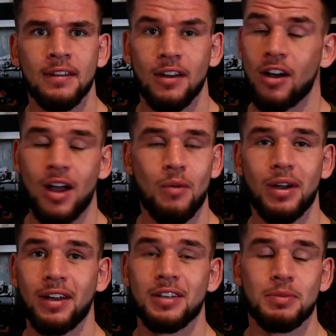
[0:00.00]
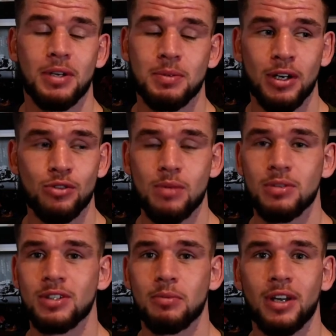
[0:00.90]
I can't wait. It's been a dream
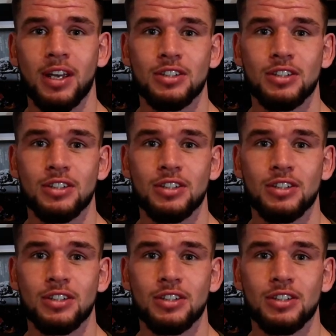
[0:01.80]
since I'm a kid.